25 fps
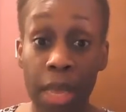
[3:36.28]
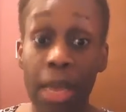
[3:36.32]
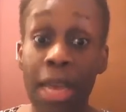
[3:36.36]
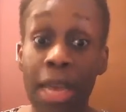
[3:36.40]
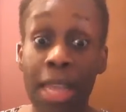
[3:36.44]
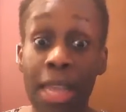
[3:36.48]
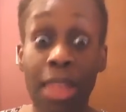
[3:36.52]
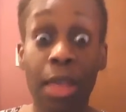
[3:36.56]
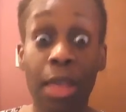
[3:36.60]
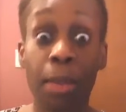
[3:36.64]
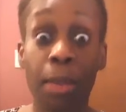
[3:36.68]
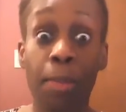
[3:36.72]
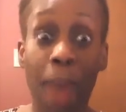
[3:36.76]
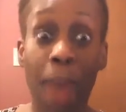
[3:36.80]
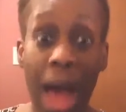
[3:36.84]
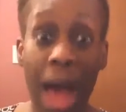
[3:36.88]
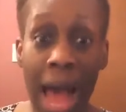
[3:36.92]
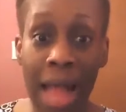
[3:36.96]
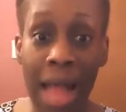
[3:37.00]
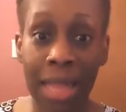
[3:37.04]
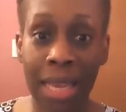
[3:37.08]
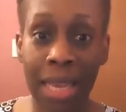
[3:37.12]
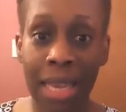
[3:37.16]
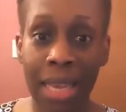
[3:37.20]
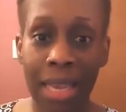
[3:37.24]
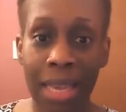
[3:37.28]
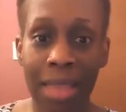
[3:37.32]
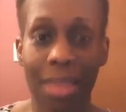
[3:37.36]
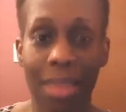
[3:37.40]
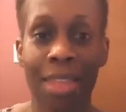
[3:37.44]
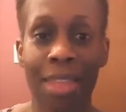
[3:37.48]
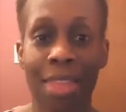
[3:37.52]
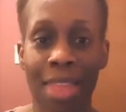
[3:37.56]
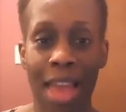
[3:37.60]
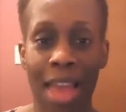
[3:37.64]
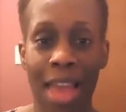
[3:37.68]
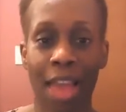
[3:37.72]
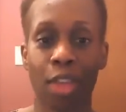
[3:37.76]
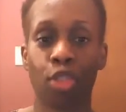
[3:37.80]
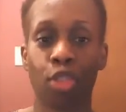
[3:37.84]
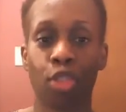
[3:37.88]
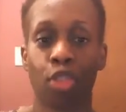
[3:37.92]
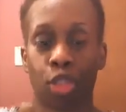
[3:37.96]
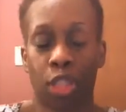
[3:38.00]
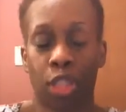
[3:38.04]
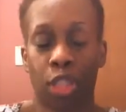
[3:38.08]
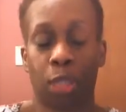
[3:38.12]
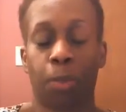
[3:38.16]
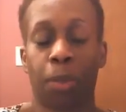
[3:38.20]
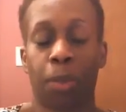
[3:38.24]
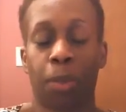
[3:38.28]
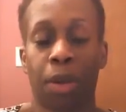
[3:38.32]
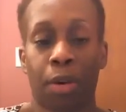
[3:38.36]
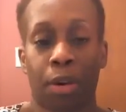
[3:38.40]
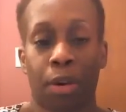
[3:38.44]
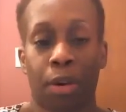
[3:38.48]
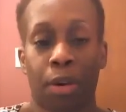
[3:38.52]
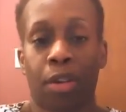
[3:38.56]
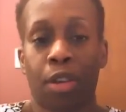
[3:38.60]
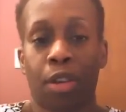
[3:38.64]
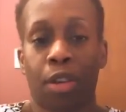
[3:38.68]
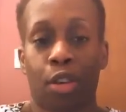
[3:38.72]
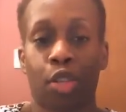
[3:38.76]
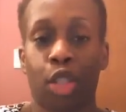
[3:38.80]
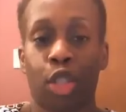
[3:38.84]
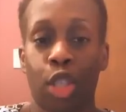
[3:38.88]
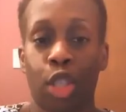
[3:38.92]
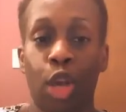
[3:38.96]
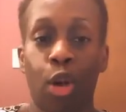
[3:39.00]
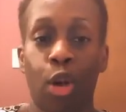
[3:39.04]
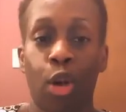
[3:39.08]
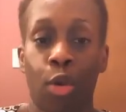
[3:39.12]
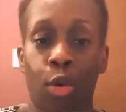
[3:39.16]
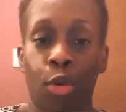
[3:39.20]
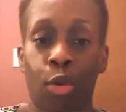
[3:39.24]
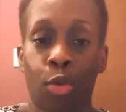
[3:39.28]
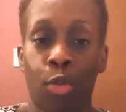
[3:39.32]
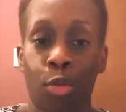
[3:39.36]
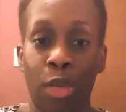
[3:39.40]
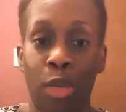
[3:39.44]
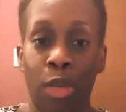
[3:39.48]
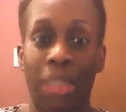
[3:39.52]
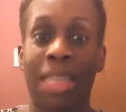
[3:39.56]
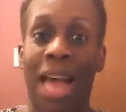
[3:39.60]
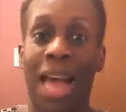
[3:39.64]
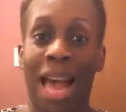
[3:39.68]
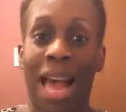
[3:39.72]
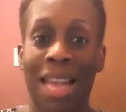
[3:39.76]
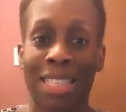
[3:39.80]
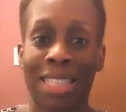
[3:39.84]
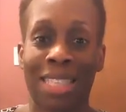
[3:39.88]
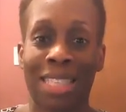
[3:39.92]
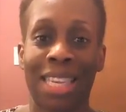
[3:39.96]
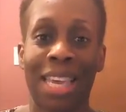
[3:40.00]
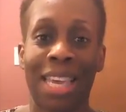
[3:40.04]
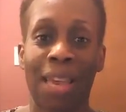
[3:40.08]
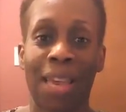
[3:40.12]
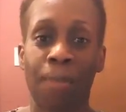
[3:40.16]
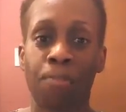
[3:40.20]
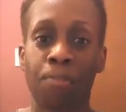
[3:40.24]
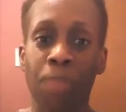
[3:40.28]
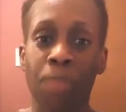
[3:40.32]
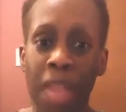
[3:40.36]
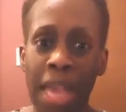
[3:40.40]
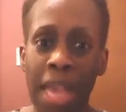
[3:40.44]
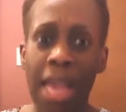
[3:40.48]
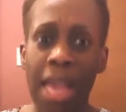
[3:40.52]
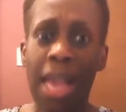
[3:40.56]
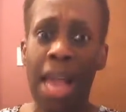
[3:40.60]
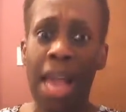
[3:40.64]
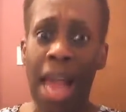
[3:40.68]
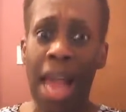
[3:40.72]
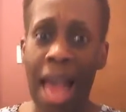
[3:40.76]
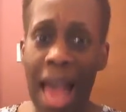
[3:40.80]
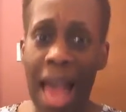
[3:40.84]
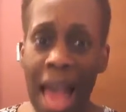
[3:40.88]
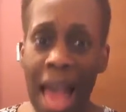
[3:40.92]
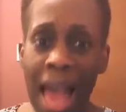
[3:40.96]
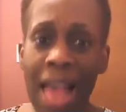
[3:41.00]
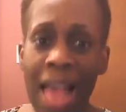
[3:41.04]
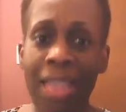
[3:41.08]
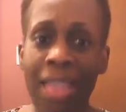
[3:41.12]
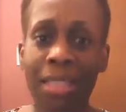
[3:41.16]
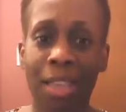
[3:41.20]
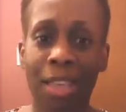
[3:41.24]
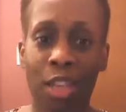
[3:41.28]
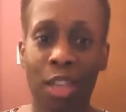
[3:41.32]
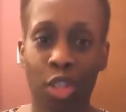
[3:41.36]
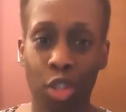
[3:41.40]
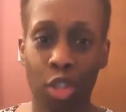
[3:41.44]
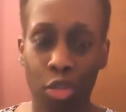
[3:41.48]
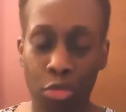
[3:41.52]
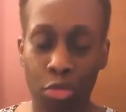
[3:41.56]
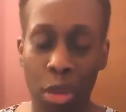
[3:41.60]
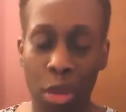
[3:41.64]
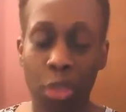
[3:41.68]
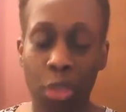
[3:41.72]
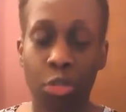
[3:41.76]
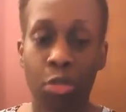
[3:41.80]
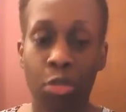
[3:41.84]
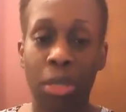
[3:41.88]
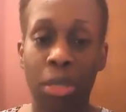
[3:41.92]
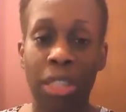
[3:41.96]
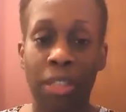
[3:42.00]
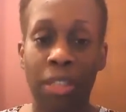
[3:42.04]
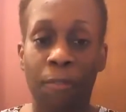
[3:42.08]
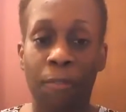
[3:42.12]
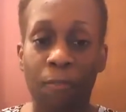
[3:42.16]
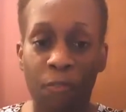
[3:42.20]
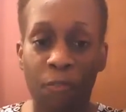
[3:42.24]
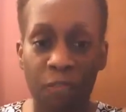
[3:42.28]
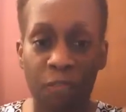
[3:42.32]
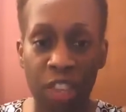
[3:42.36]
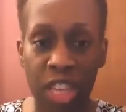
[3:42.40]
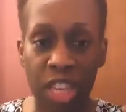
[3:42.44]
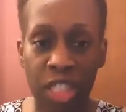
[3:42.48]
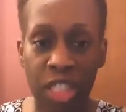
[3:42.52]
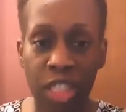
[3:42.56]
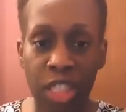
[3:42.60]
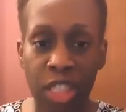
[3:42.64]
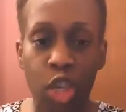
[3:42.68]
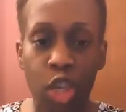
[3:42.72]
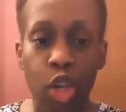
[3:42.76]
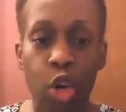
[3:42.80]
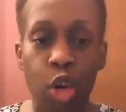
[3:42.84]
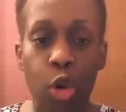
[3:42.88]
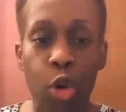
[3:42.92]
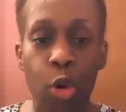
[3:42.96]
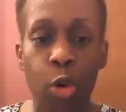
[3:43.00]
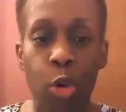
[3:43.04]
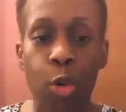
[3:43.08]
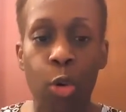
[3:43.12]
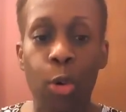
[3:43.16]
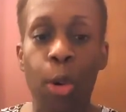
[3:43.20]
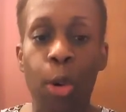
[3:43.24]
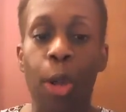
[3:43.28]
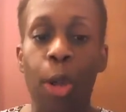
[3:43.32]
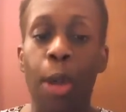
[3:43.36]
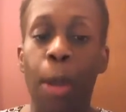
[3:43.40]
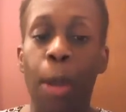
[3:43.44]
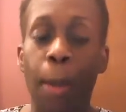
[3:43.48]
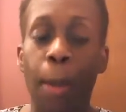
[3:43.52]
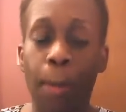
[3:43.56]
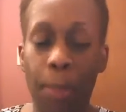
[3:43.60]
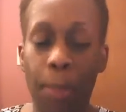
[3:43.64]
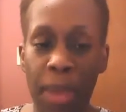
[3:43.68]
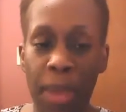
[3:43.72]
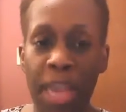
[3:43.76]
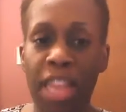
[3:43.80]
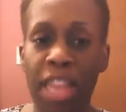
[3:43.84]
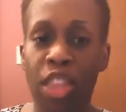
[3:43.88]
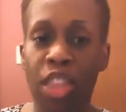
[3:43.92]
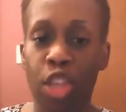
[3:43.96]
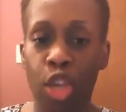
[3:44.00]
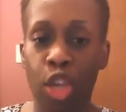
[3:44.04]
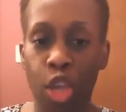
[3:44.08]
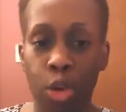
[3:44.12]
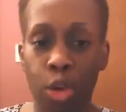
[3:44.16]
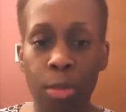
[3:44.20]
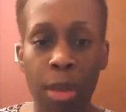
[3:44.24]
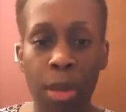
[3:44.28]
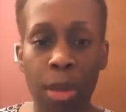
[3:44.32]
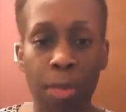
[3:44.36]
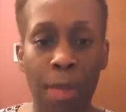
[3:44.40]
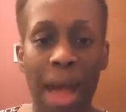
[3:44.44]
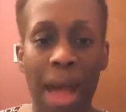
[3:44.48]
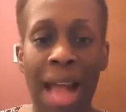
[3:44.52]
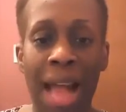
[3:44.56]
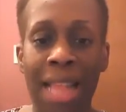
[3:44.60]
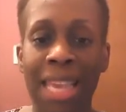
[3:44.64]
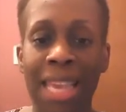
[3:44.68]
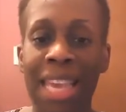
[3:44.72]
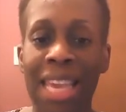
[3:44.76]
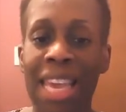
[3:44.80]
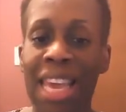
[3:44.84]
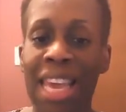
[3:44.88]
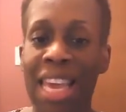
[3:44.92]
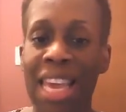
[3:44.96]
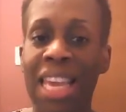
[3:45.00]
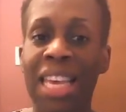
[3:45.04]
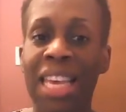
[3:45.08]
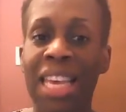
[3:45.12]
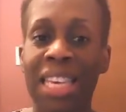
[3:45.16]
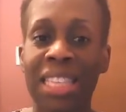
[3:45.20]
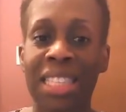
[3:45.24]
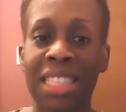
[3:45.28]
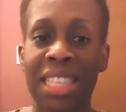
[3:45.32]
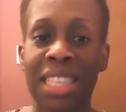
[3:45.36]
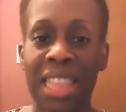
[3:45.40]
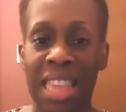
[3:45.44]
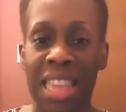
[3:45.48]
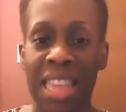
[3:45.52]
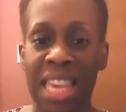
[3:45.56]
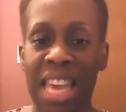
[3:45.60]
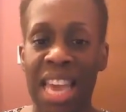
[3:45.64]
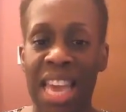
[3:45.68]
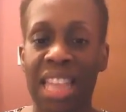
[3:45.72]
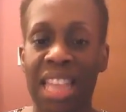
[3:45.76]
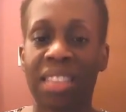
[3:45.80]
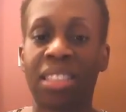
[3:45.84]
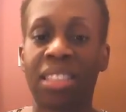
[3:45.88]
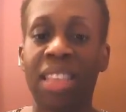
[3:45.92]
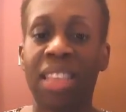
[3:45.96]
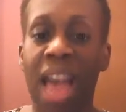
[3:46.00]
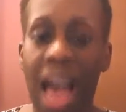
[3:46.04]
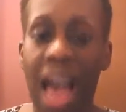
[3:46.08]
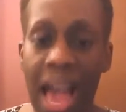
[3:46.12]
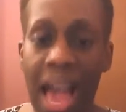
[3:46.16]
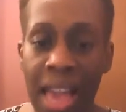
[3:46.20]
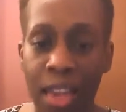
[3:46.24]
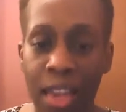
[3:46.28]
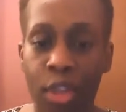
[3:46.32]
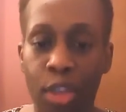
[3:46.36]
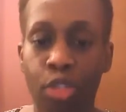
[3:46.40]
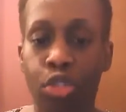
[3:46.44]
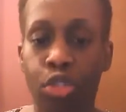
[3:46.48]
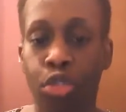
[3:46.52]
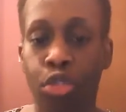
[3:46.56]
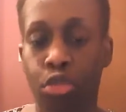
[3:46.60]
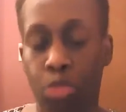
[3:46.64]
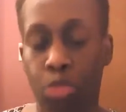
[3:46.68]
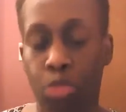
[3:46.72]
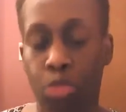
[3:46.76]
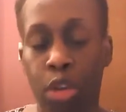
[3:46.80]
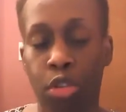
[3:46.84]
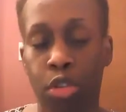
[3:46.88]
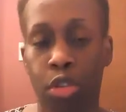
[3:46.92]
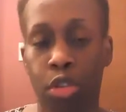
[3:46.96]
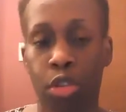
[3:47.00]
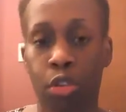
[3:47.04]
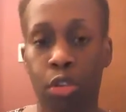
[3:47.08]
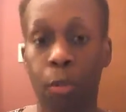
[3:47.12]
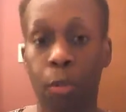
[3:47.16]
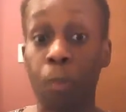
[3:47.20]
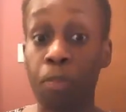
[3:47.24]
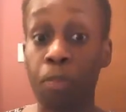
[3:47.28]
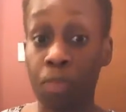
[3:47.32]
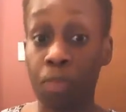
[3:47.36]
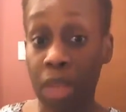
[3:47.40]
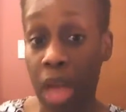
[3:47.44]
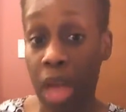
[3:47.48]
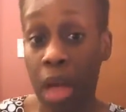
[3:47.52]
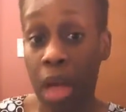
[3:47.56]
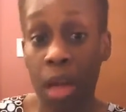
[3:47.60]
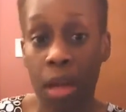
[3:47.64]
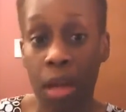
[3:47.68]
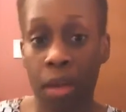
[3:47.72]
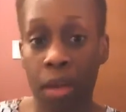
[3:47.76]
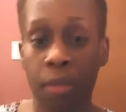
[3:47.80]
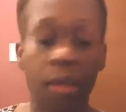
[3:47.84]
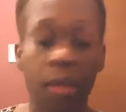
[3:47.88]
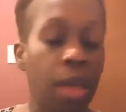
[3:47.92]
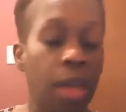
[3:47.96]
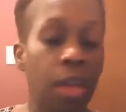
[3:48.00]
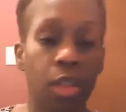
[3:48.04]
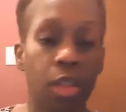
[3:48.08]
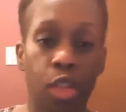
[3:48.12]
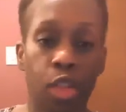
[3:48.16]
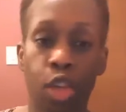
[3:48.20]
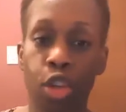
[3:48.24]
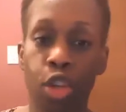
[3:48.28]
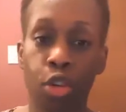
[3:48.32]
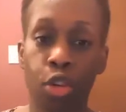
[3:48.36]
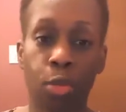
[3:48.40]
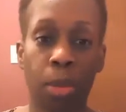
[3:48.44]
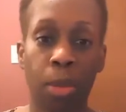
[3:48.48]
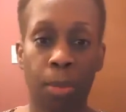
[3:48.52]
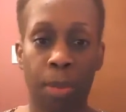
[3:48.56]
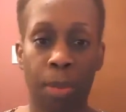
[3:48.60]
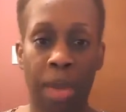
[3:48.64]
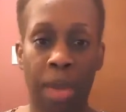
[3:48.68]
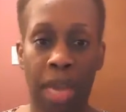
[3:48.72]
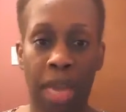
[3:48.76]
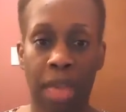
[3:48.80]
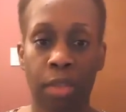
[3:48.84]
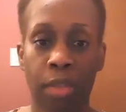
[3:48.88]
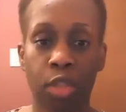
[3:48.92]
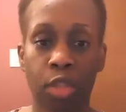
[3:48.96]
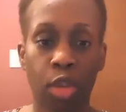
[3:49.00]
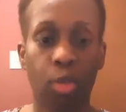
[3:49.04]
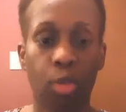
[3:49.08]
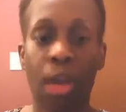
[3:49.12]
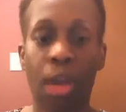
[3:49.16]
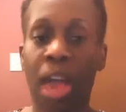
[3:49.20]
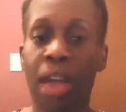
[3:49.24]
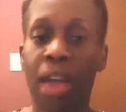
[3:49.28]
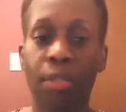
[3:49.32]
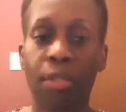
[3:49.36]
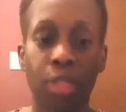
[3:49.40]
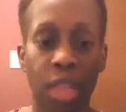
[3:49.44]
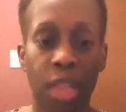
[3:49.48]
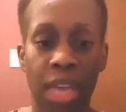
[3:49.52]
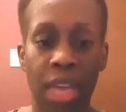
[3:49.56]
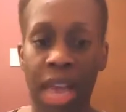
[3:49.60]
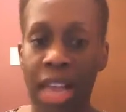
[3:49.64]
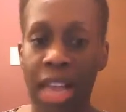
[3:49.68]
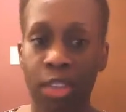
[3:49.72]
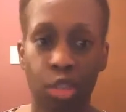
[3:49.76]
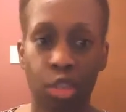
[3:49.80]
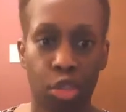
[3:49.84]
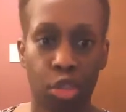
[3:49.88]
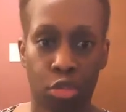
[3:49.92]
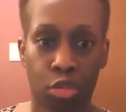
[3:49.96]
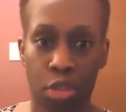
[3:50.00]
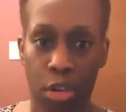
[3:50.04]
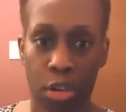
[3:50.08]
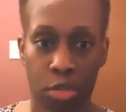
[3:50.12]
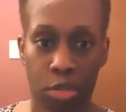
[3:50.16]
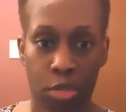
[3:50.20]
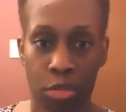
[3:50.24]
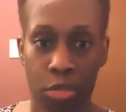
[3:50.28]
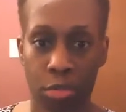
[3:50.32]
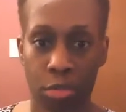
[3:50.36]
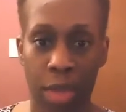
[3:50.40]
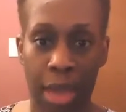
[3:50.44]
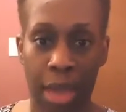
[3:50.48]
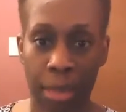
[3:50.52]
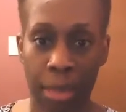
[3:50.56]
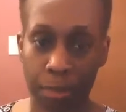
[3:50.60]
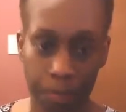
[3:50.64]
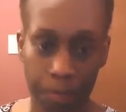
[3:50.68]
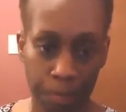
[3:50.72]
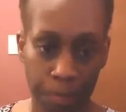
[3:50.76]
The body that your spirit, your soul resides in has a structure. It's a physical being. The human body is the entire structure of the human being. So everything has a structure, right?